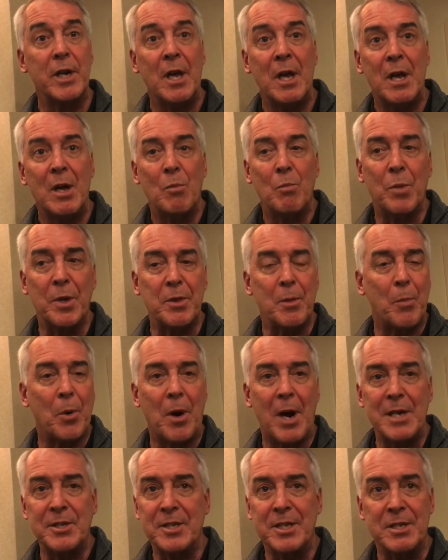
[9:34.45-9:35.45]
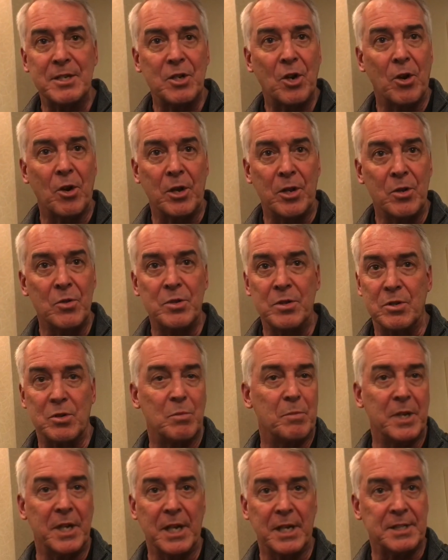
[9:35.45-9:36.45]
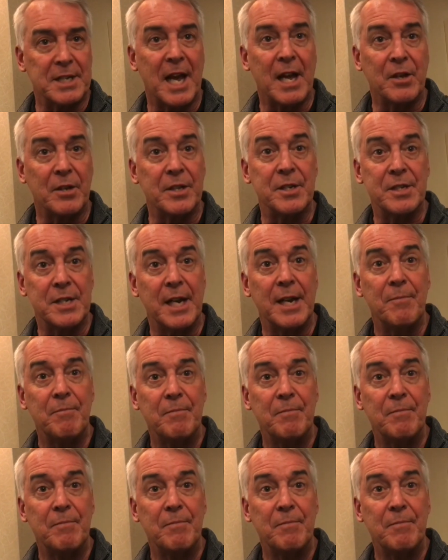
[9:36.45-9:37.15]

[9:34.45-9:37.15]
Mm-hmm. But the process Kirk uses will be exactly the same.